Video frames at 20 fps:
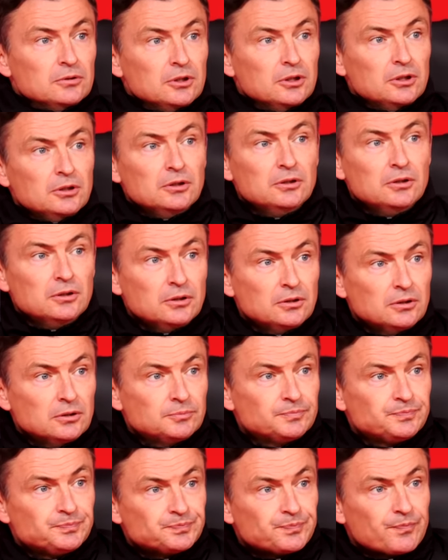
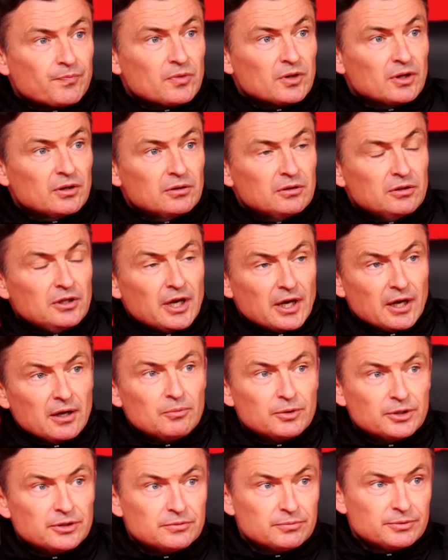Um, yeah,
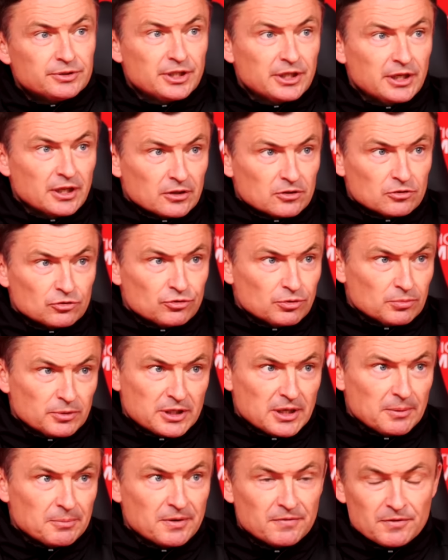we we didn't get control. We
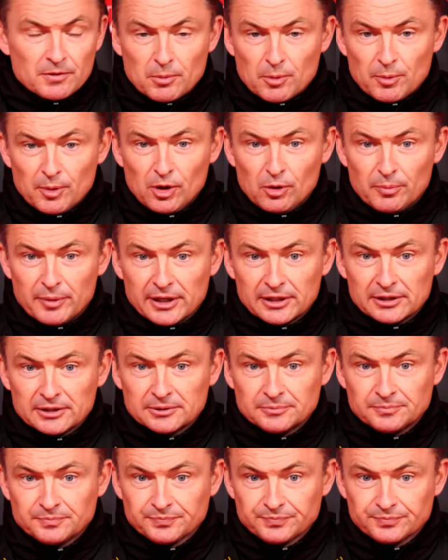kept giving them the ball back.
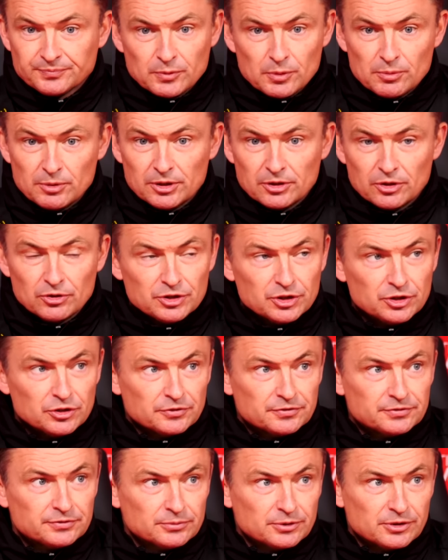We weren't good
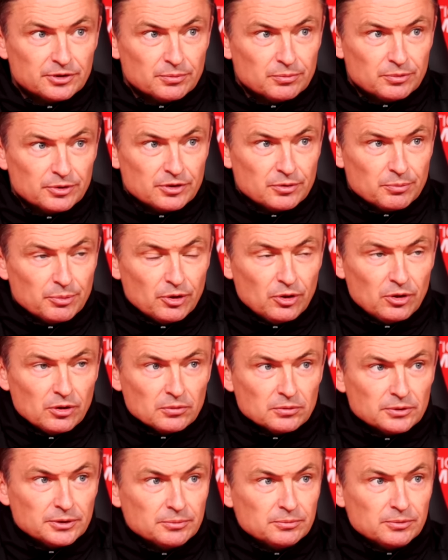enough with the with the ball.
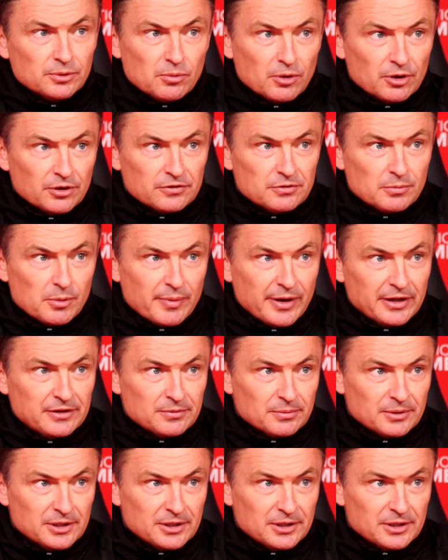We we wanted to be better.